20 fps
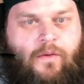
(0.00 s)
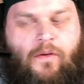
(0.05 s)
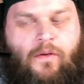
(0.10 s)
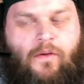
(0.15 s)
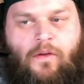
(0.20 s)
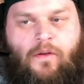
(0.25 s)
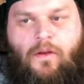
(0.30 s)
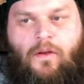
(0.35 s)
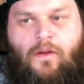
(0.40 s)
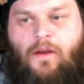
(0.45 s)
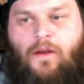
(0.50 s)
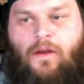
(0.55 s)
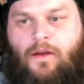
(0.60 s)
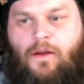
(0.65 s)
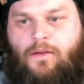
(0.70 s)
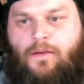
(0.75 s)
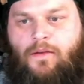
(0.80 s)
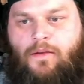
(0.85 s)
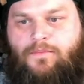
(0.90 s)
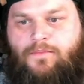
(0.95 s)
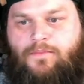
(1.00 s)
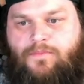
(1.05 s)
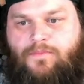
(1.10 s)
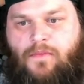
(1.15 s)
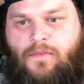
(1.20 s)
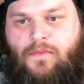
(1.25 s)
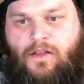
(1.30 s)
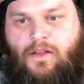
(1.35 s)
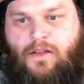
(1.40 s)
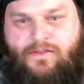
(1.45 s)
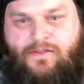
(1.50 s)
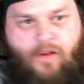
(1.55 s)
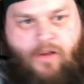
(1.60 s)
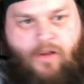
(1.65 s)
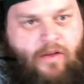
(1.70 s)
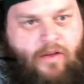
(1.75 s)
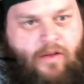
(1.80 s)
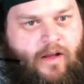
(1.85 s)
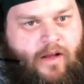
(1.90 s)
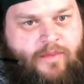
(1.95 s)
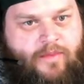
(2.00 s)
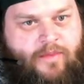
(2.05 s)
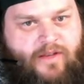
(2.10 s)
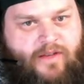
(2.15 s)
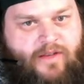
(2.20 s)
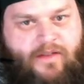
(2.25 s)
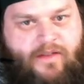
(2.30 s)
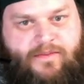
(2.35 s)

a solid object.